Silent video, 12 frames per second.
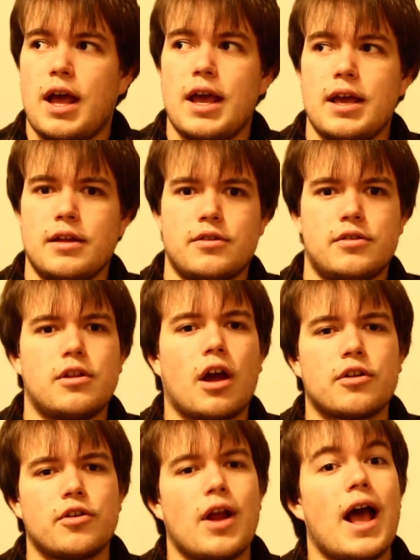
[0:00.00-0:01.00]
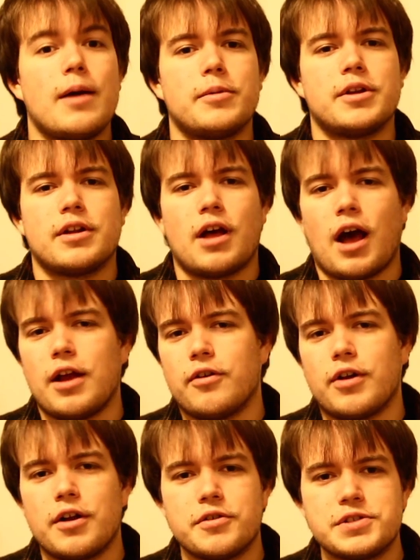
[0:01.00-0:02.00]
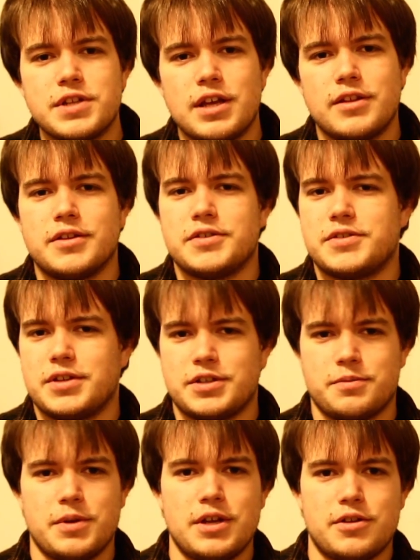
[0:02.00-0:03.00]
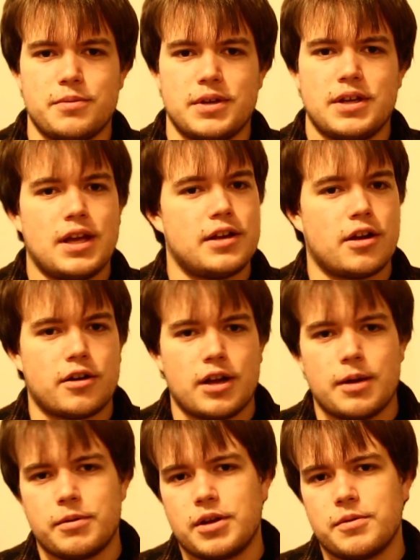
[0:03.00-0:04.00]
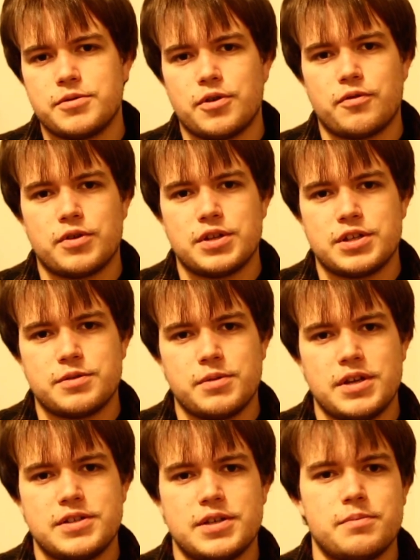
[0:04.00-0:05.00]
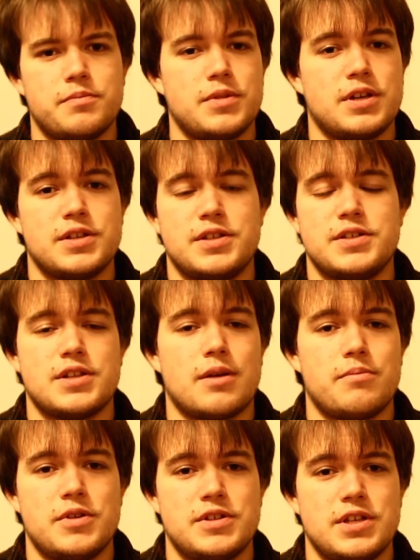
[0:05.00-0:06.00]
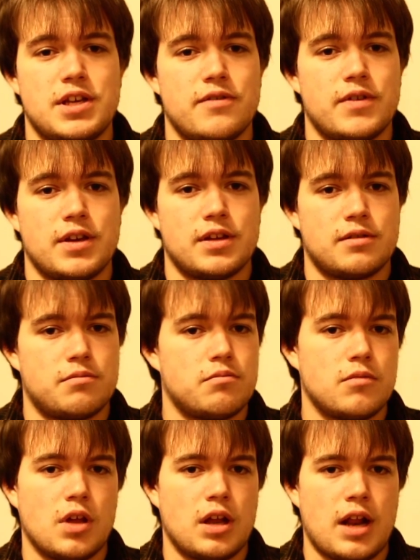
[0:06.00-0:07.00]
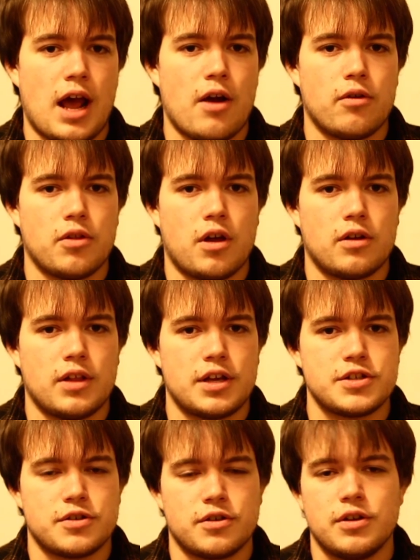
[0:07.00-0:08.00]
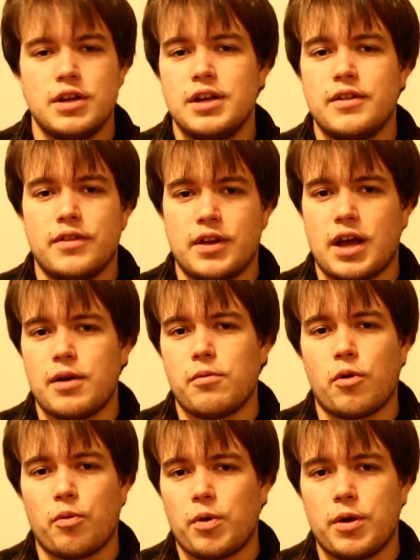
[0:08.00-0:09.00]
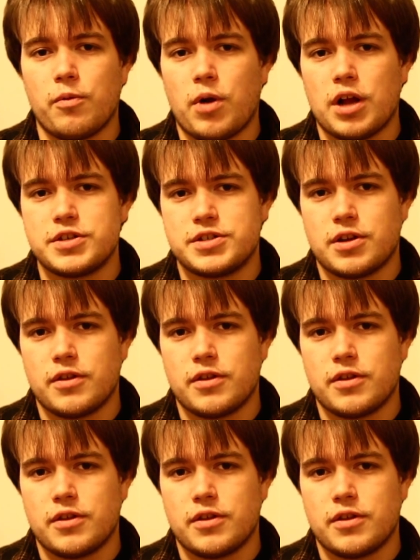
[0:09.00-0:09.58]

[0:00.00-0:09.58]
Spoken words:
"Hey, Dr. Abbott, I don't understand this. Explain it to me." And Dr. Abbott comes over and explains it because he's not busy giving an hour-long lecture that I've already watched